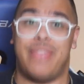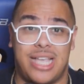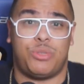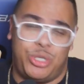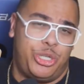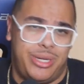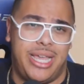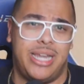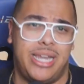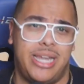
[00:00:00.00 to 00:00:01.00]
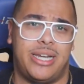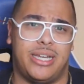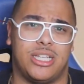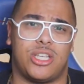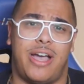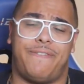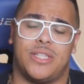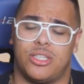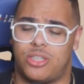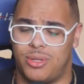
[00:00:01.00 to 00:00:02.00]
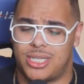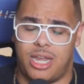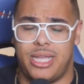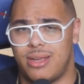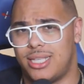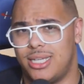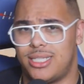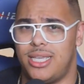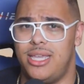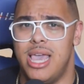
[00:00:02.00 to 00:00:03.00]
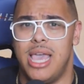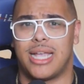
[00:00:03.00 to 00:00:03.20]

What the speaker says: That's what you needed in this offense. So it's going to be interesting to see